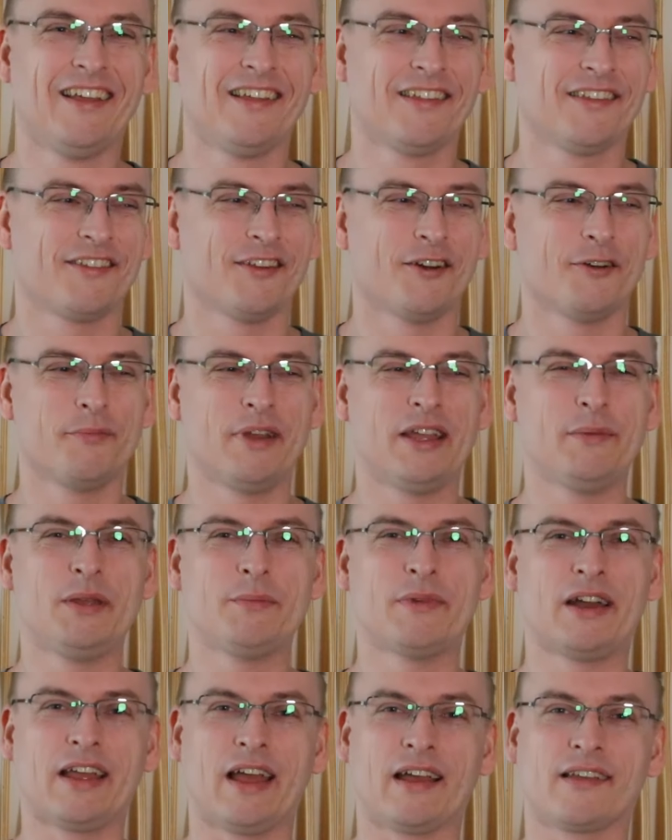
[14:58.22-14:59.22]
So maybe
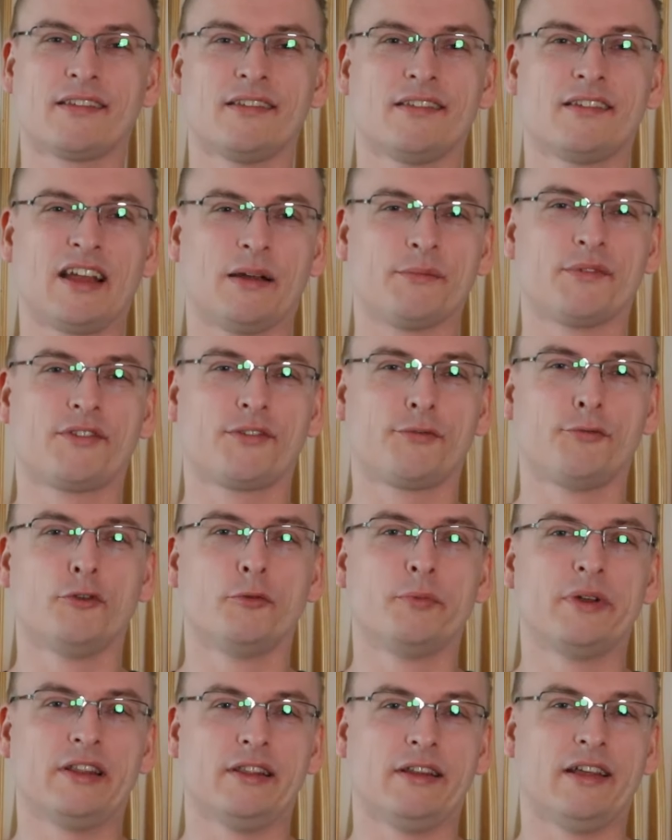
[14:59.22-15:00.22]
my accent comes through
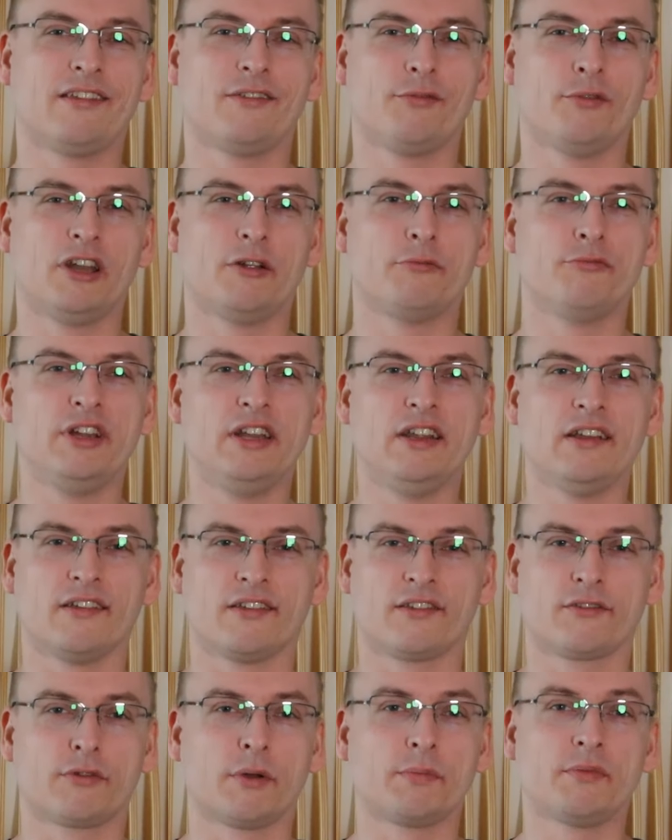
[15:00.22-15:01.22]
a bit less when I'm reading a
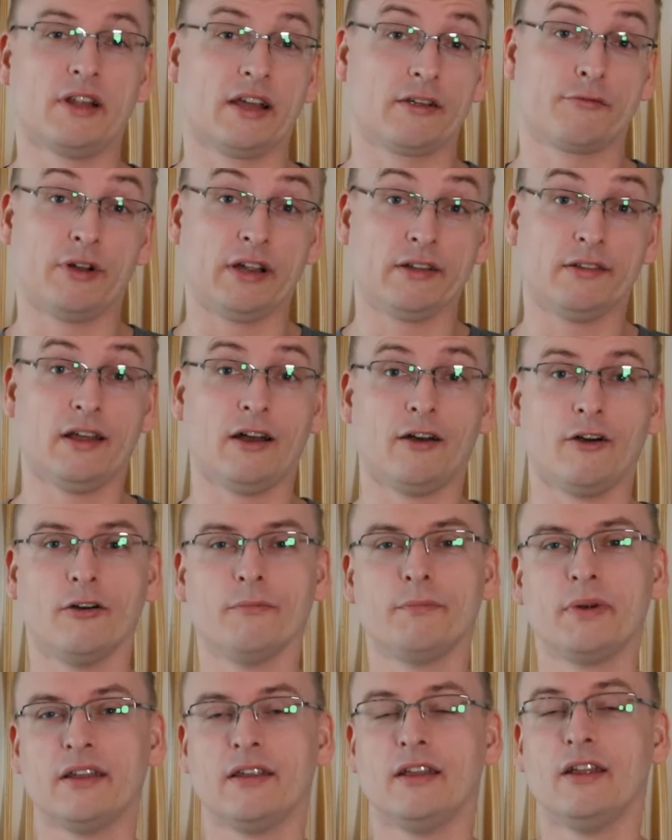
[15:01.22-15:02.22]
script like right now,
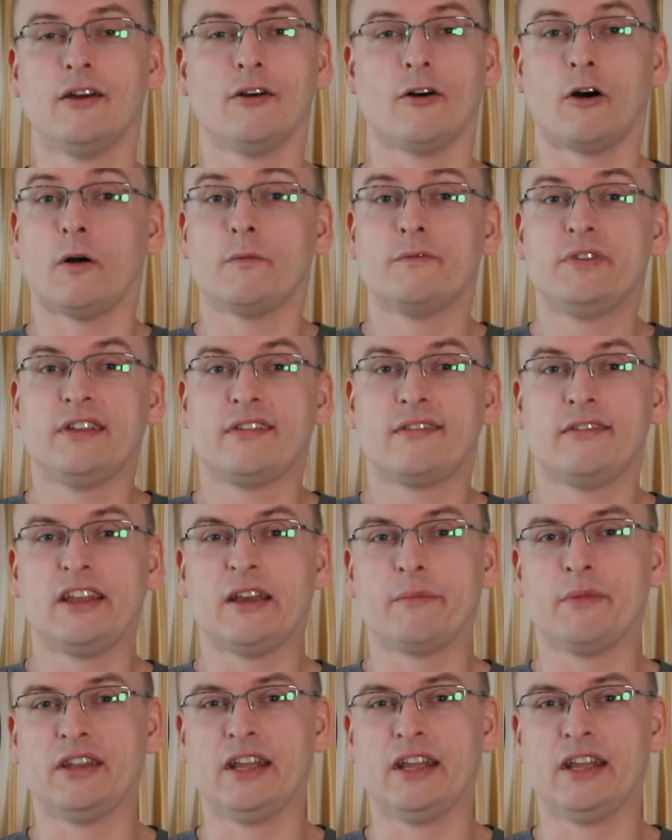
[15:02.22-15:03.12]
but obviously I'm a